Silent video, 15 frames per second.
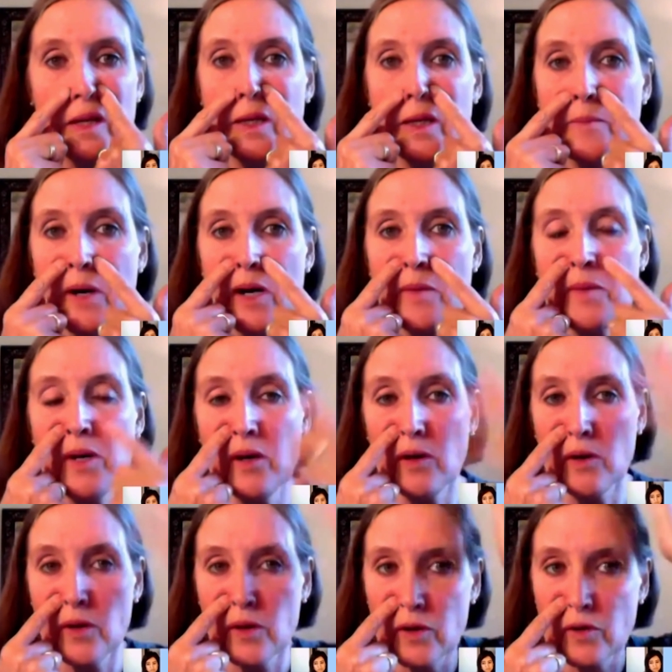The marma
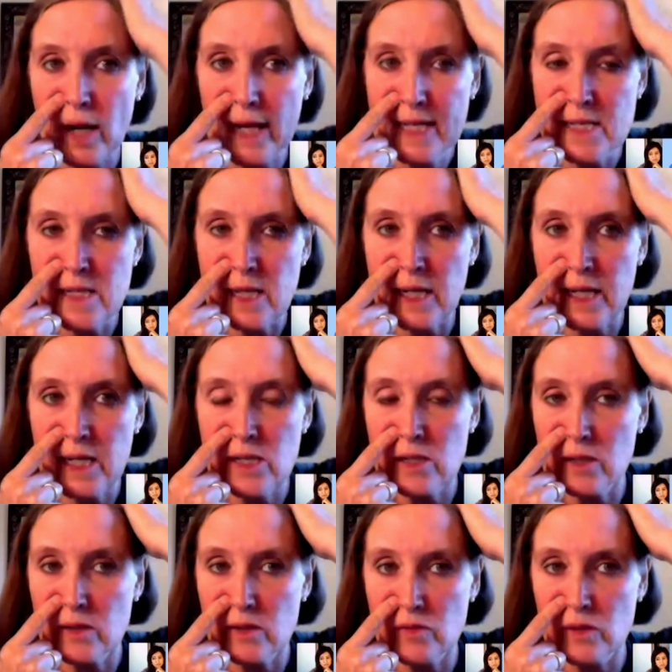on the right
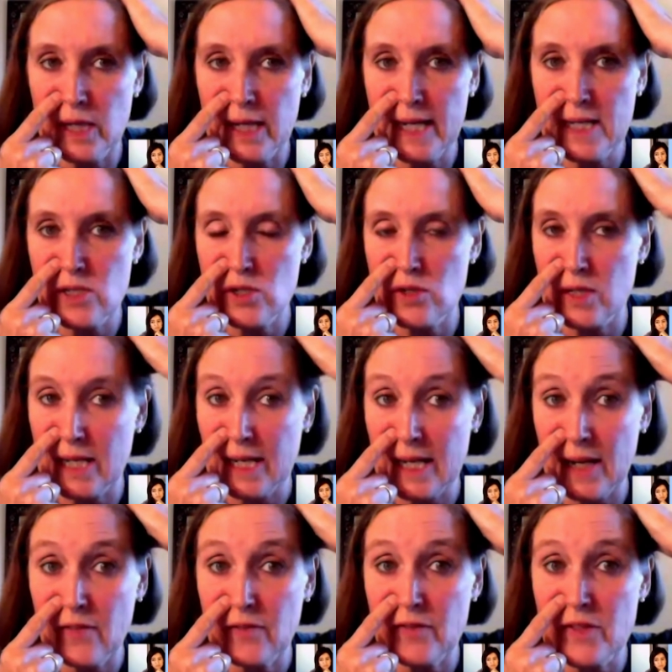side relates to the
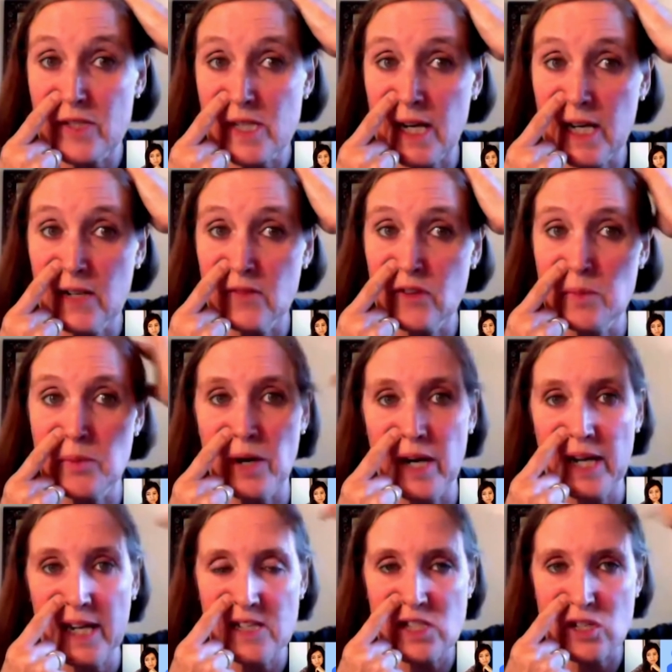left side of the
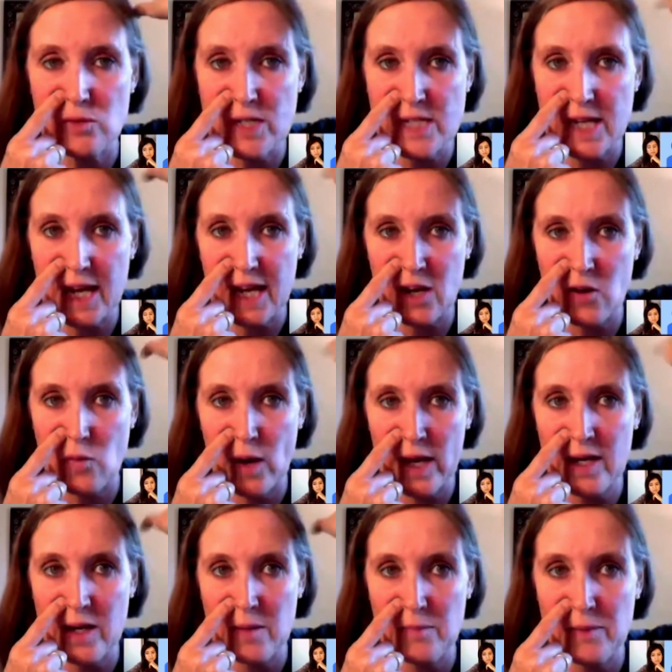brain, so we're saying
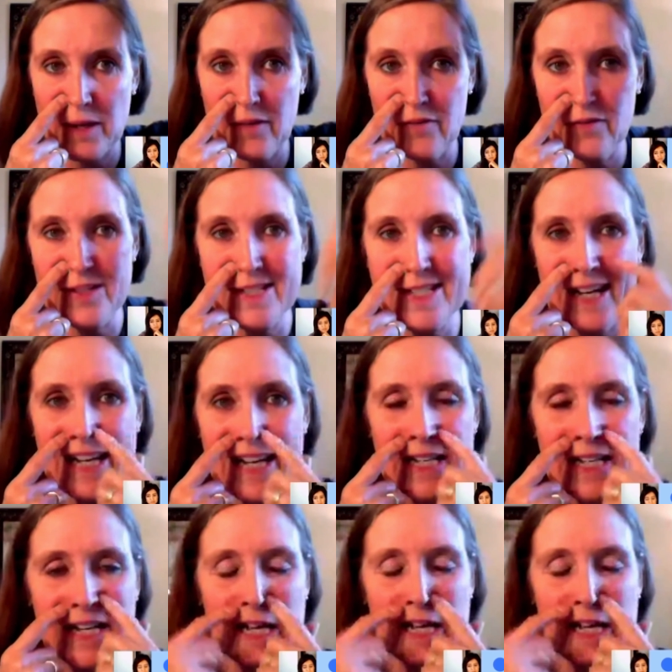wake up left side.